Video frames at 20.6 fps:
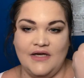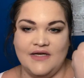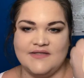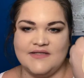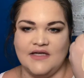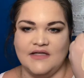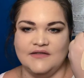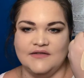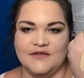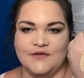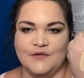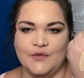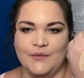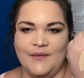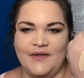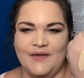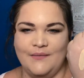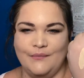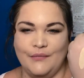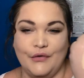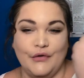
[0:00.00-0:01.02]
It's a little
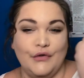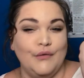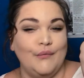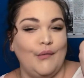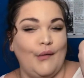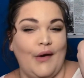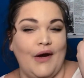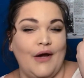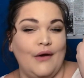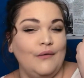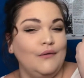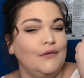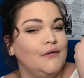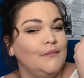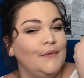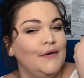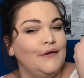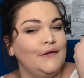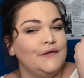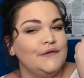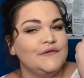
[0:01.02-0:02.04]
bit poo brown
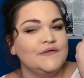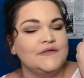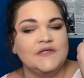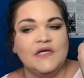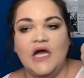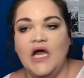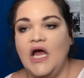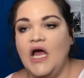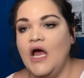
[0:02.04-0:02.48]
almost.